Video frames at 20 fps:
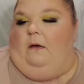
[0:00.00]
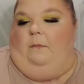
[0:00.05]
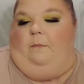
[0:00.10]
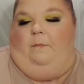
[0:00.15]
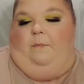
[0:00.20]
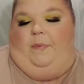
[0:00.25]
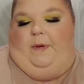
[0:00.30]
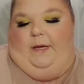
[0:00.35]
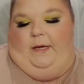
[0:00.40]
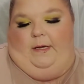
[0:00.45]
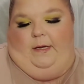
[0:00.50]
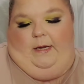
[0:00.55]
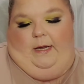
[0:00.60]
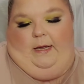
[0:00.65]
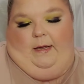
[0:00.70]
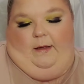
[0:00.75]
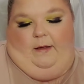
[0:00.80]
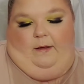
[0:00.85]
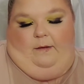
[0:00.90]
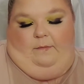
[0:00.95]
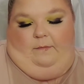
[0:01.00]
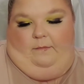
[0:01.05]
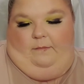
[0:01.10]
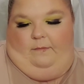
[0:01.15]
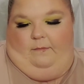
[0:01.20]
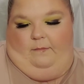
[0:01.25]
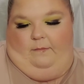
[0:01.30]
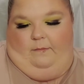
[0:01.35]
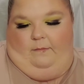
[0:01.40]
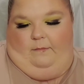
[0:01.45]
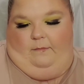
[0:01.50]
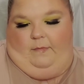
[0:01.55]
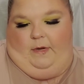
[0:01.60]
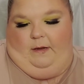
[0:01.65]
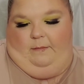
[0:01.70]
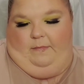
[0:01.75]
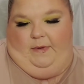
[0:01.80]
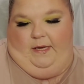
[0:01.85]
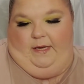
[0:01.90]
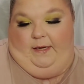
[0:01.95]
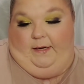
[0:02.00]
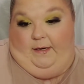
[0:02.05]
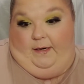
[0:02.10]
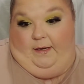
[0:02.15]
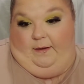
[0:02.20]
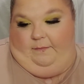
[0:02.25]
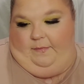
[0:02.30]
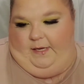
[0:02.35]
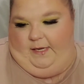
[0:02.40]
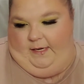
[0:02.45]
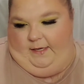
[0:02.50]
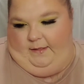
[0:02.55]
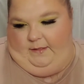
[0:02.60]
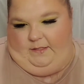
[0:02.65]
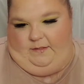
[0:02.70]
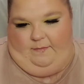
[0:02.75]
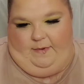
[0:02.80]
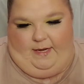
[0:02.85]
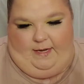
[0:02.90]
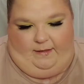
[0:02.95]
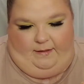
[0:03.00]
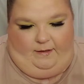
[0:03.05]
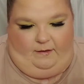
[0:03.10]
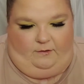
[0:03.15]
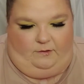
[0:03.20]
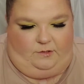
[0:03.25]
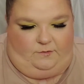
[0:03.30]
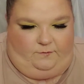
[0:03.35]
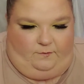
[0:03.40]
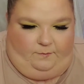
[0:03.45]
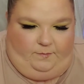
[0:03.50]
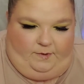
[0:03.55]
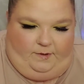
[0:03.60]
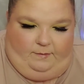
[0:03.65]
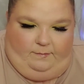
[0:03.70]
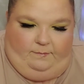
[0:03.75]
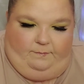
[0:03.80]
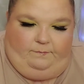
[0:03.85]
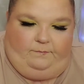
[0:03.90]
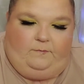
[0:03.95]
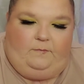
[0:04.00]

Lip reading: But I may end up getting some highlighters from them.